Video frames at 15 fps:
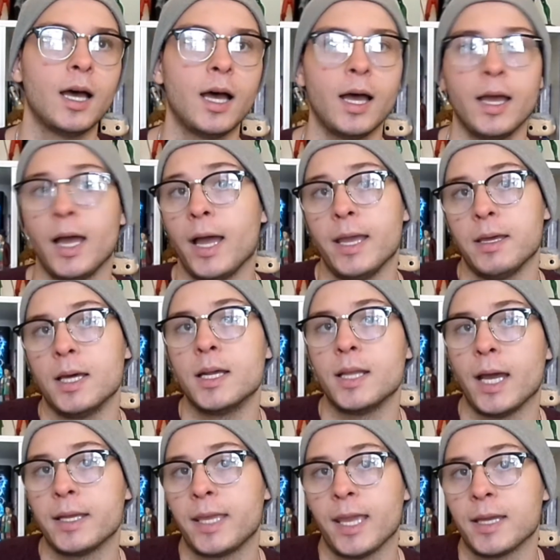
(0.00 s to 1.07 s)

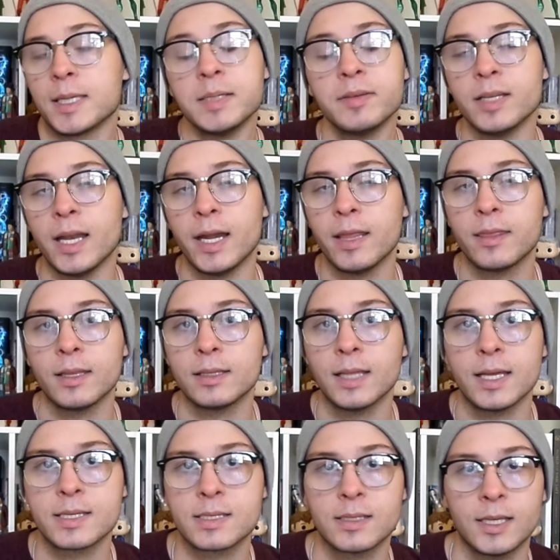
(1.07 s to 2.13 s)
I can't give it anything
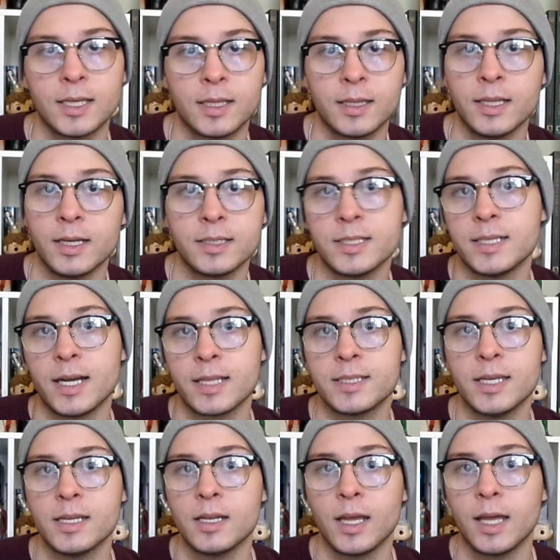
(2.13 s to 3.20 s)
less than a 10 out of
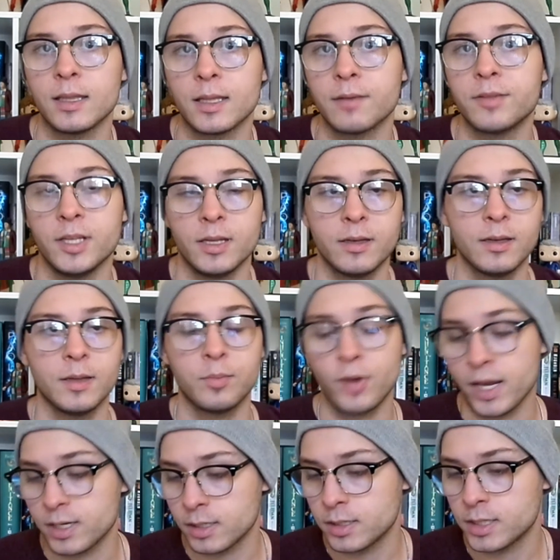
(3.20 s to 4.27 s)
10. I loved it.
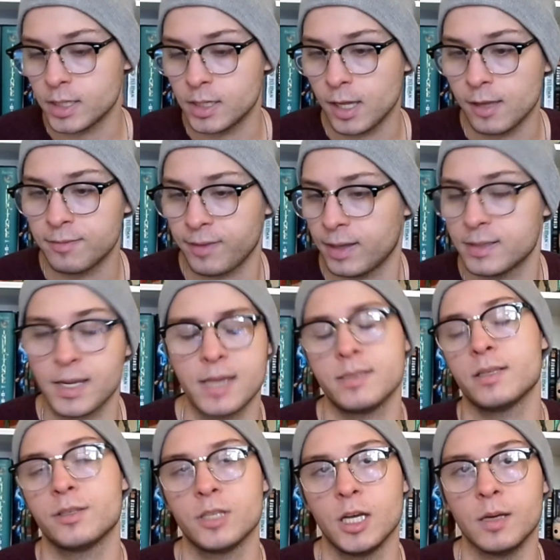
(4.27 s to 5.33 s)
Brandon did a
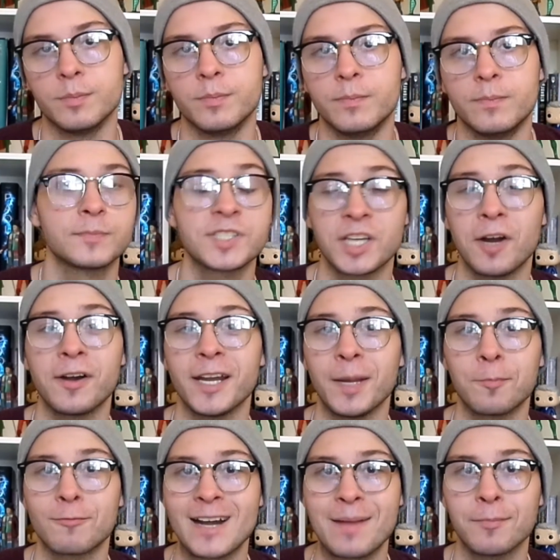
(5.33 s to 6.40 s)
fantastic job. Sorry,
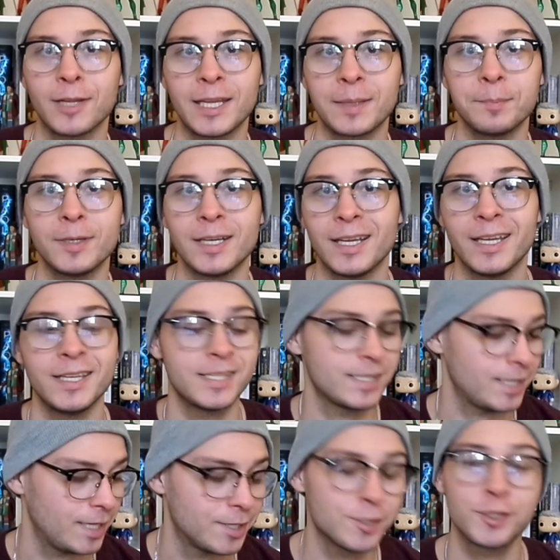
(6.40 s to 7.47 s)
I'm rambling, but
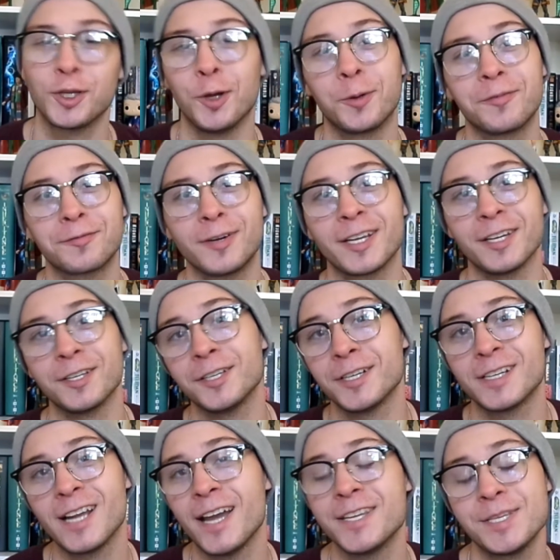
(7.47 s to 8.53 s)
it's so freaking
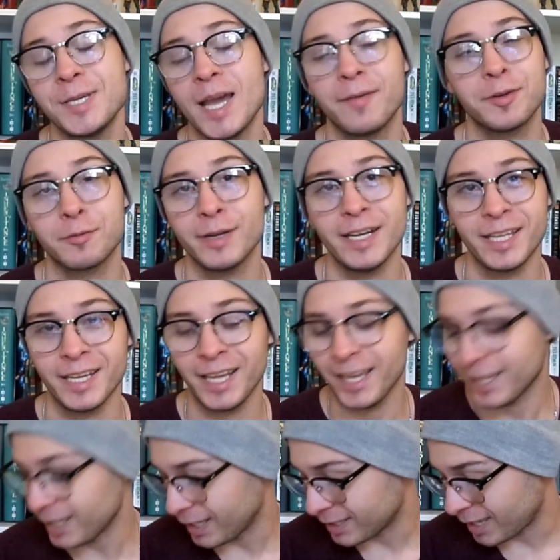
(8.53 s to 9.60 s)
good, guys. You have to read it.
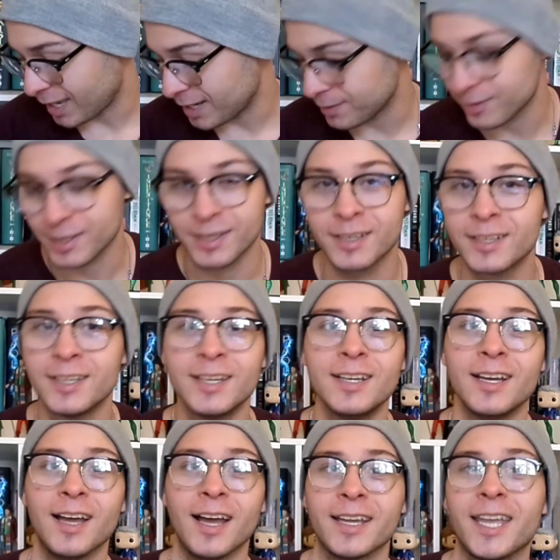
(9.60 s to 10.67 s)
I can't even
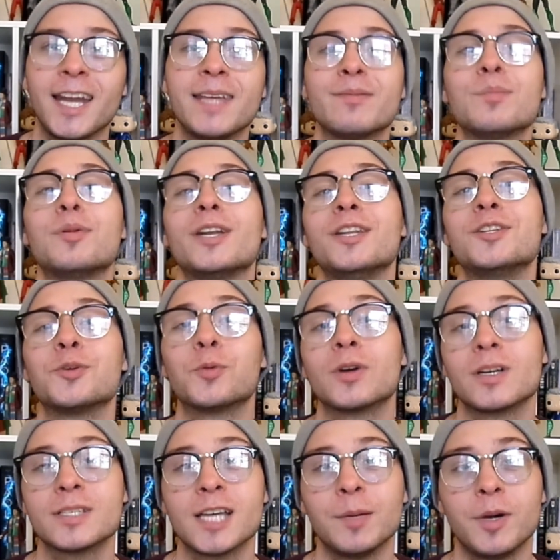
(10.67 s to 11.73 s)
put into
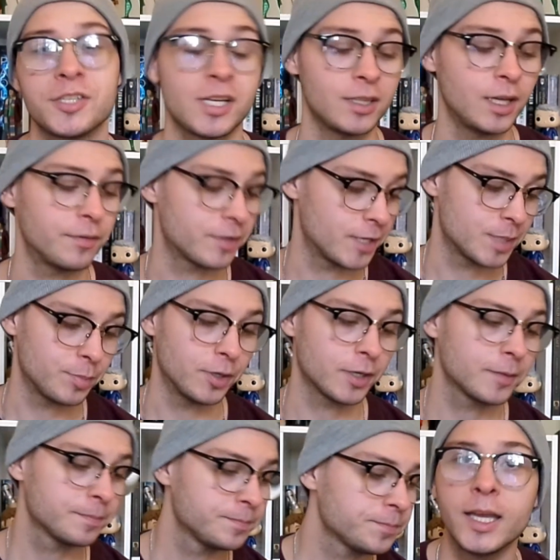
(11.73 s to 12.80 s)
words how much I loved this
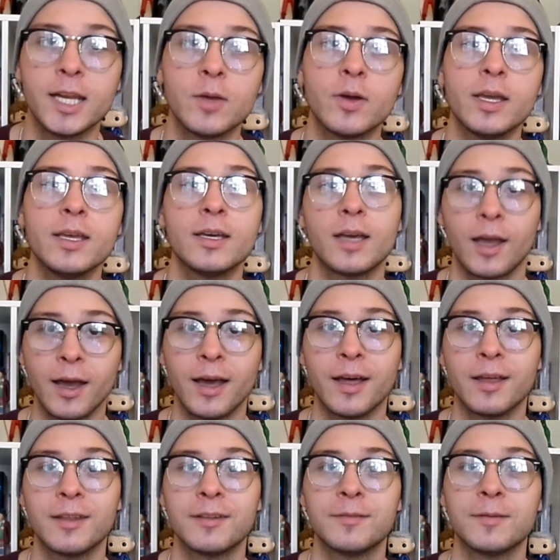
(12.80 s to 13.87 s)
book. Anyway, I'm
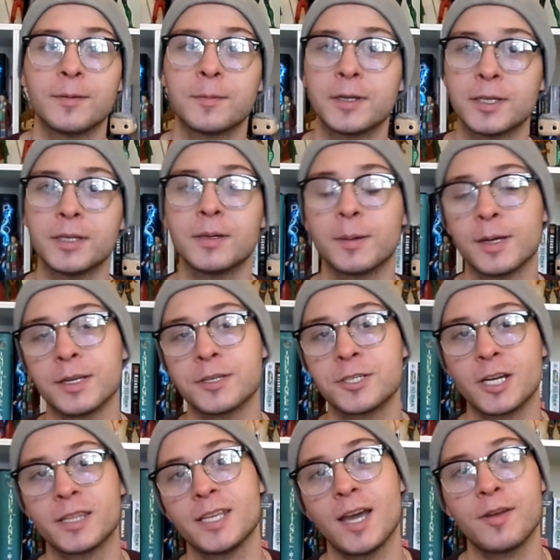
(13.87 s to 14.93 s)
gonna
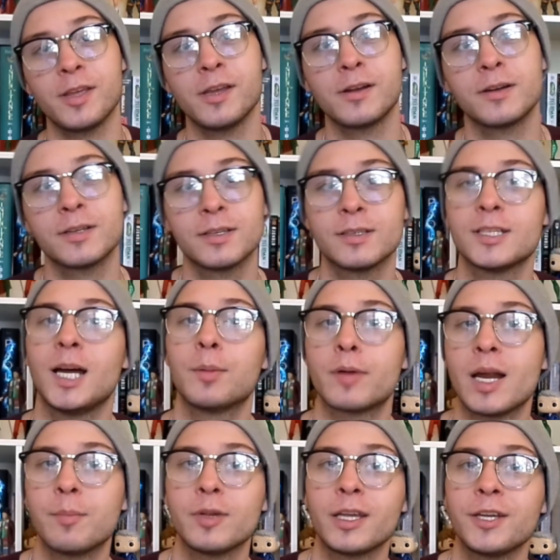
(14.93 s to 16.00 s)
shut down here. Stop
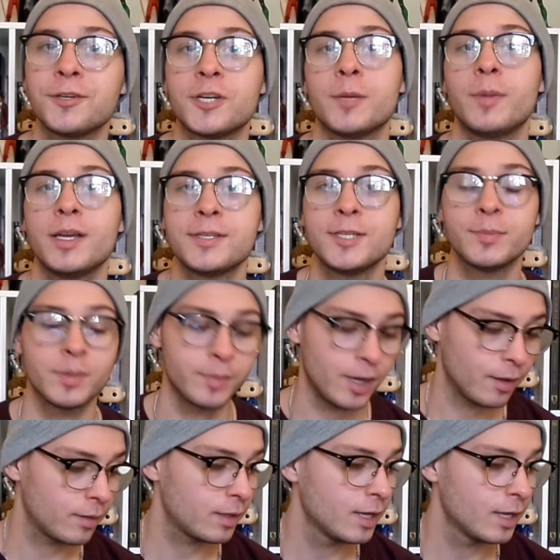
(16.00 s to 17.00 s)
rambling. Shut my stupid mouth.